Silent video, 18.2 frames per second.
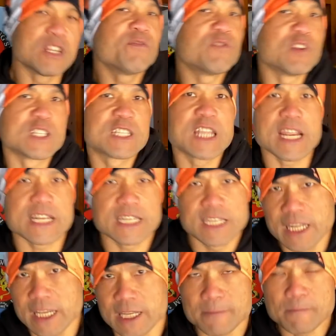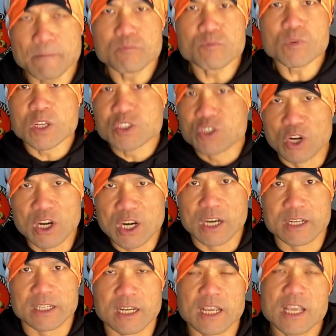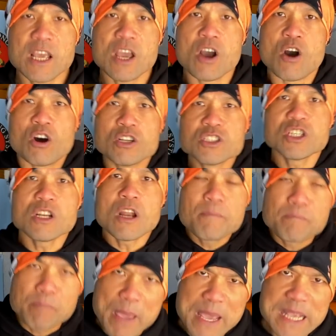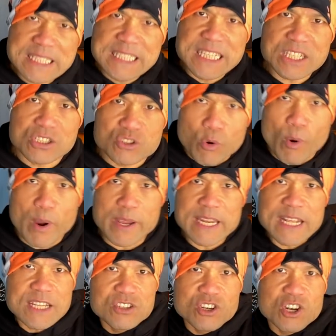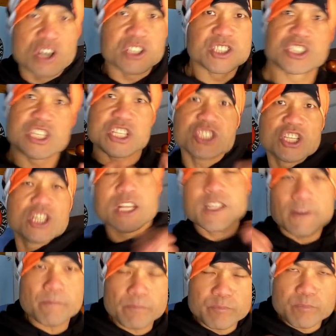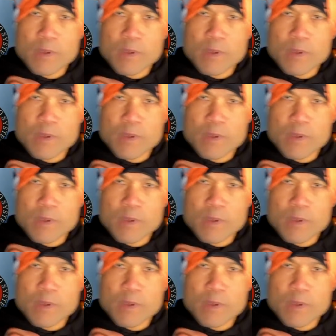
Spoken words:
different technique to learn. Onto the basic training, your conditioning,